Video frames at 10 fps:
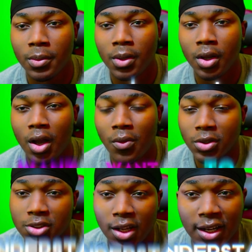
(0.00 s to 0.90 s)
I want
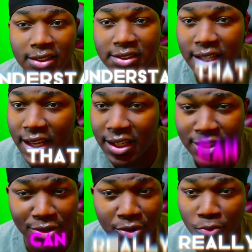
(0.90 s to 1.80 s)
you to understand that you
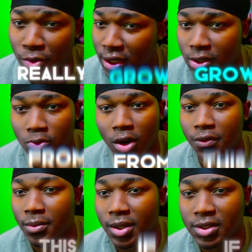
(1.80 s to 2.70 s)
can really grow
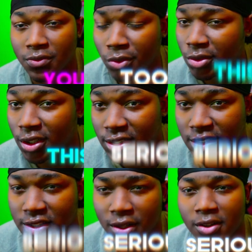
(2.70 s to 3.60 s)
from this if you took this
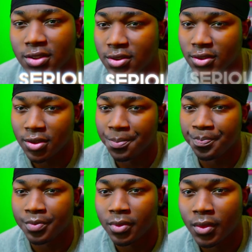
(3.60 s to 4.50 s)
serious.
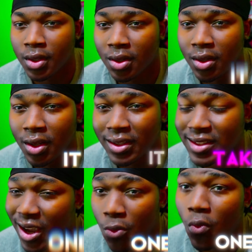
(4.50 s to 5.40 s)
It
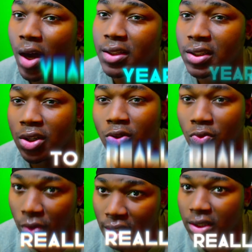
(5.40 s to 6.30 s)
take 1 year to
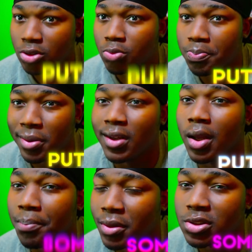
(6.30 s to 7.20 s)
really
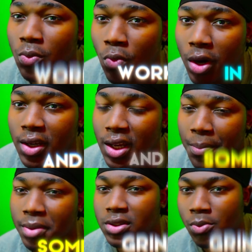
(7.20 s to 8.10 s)
put some work in and
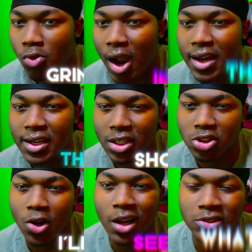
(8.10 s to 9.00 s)
put some grind in to show
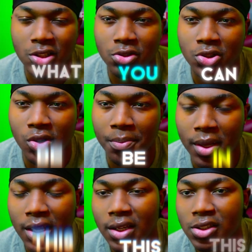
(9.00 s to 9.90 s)
how serious you can be
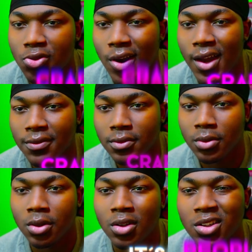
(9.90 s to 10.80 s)
in this craft.
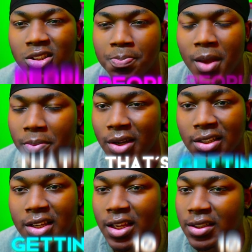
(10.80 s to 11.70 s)
It's people that's
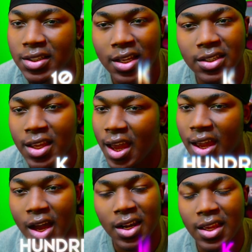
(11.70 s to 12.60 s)
getting 10K,
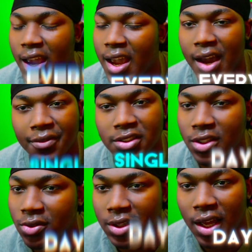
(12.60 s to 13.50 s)
100K every
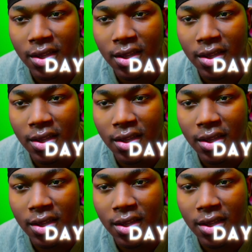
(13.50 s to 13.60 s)
single day.